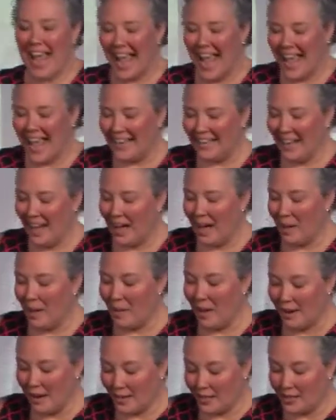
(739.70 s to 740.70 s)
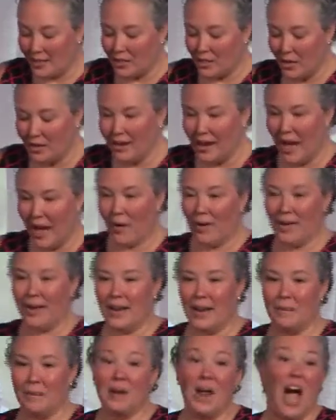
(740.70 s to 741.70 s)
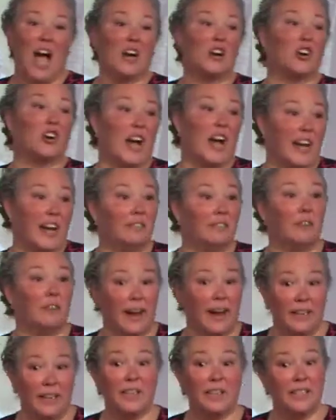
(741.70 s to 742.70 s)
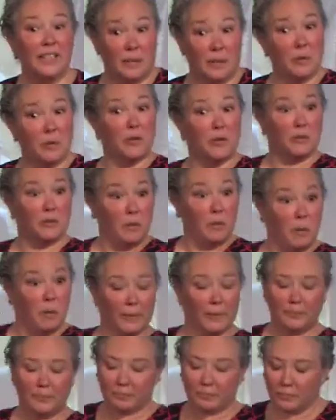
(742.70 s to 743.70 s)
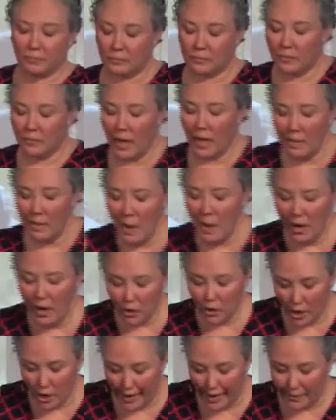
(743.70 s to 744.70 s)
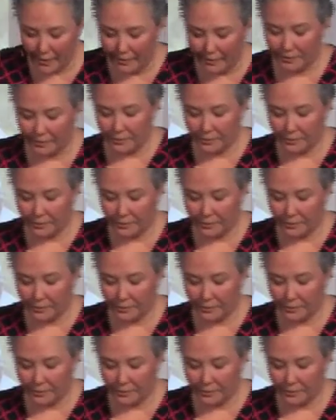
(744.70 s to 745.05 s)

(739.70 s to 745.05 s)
And I start out and I'm not great, right? Because I'm a new swimmer. Not great.